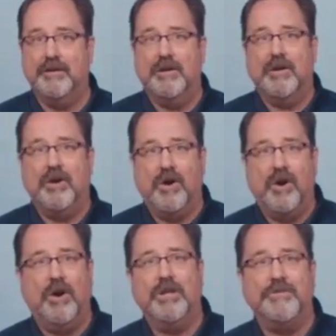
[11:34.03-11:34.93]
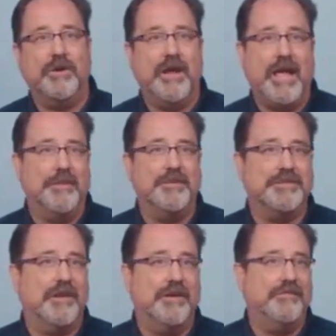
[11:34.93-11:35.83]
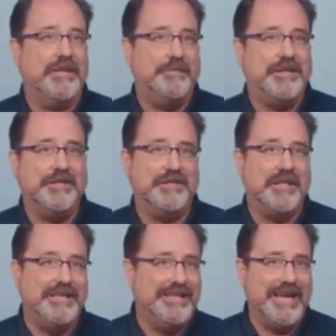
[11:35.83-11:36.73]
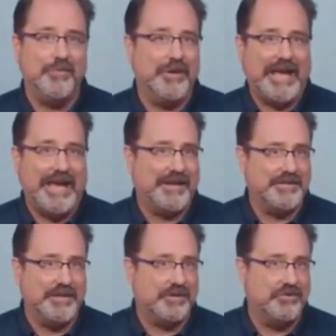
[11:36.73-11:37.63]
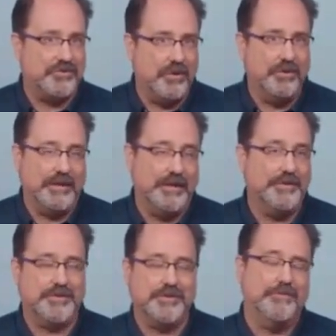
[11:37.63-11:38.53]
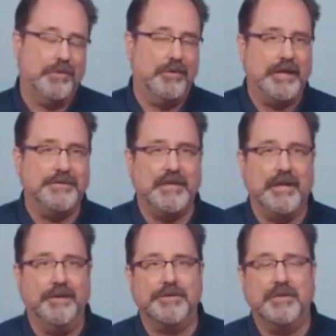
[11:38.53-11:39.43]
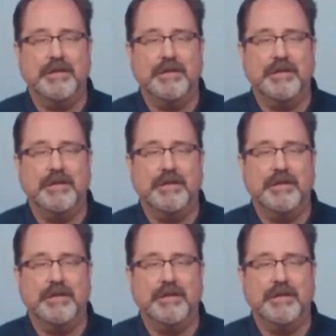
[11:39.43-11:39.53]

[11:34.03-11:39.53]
all of your Amazon VPC network access control lists, or ACLs,